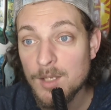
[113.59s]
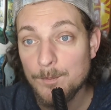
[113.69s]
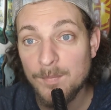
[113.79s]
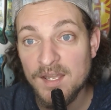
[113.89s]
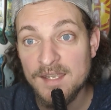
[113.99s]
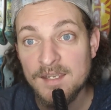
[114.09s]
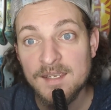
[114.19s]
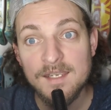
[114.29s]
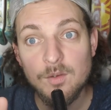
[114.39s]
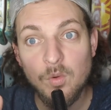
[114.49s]
but
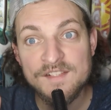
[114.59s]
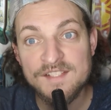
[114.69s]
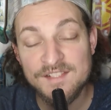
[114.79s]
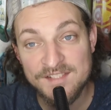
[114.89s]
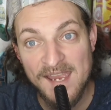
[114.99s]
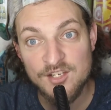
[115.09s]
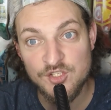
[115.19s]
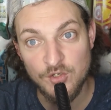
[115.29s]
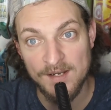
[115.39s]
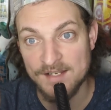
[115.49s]
it wasn't
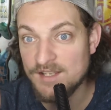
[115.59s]
saturated.